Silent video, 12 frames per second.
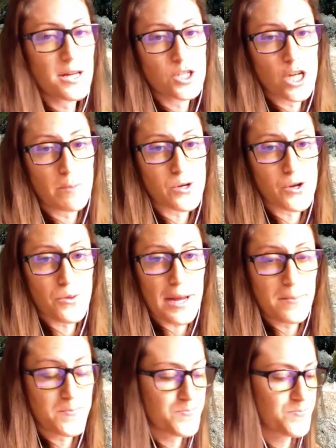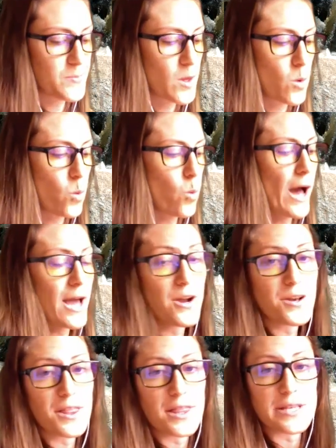Chapter 3,
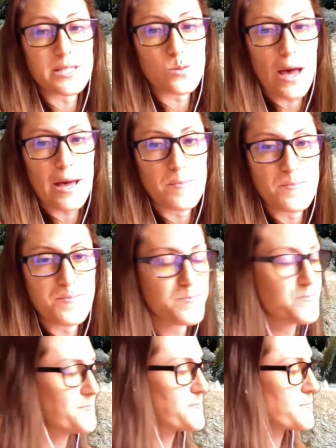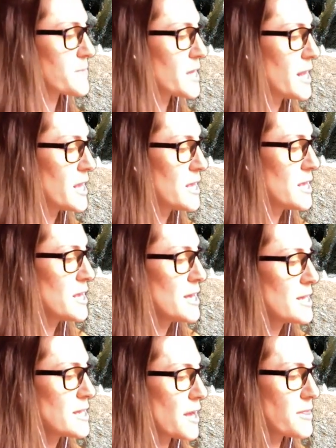Wired This Way.
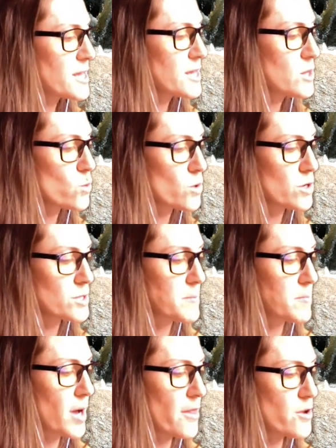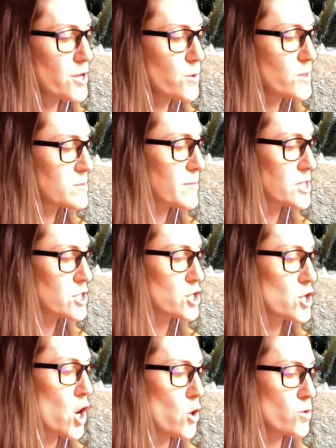Nothing in the world can bother you as much as
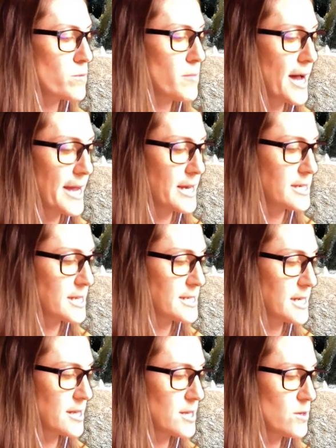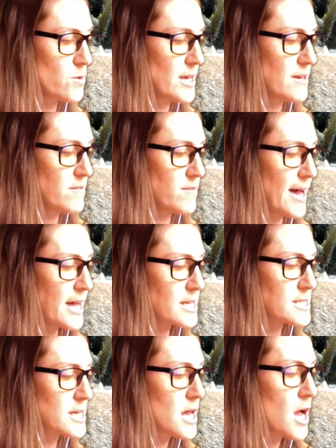your own mind, I tell you. In
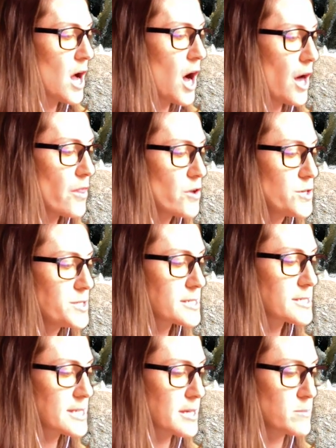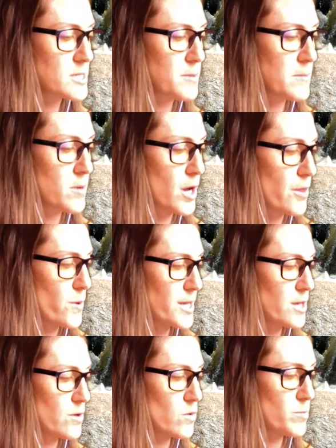fact, others seem to be bothering
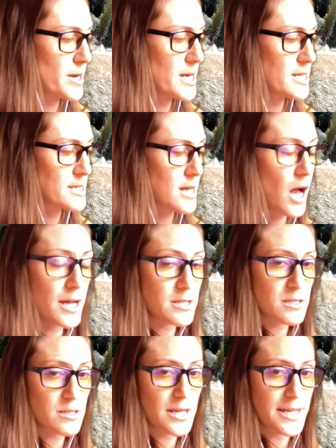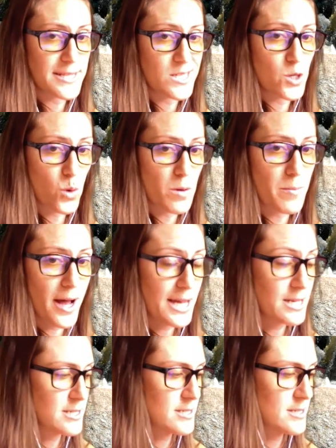you, but it is not. It's your
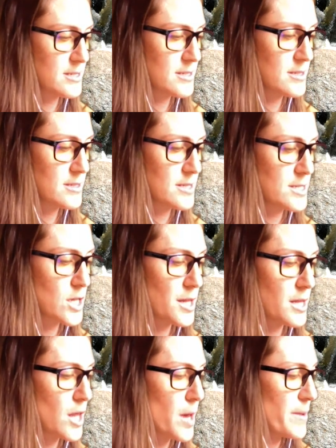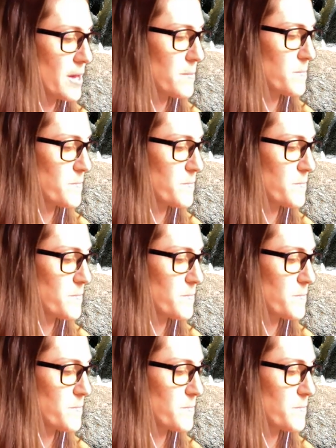mind. The Dalai Lama.